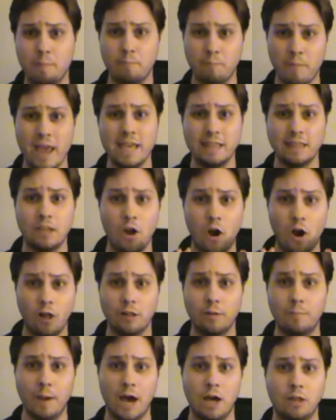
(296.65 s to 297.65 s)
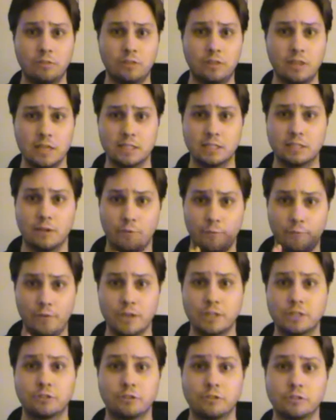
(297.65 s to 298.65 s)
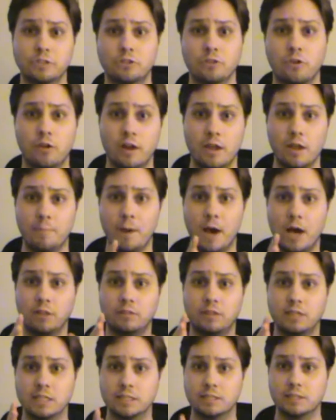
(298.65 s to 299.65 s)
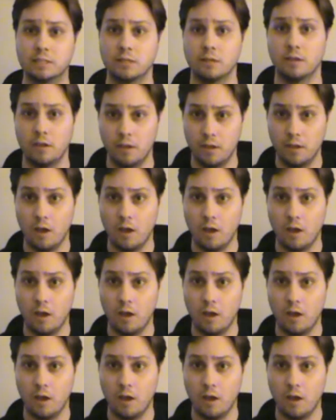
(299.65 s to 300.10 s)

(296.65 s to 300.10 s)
mainly all about this fictional story about this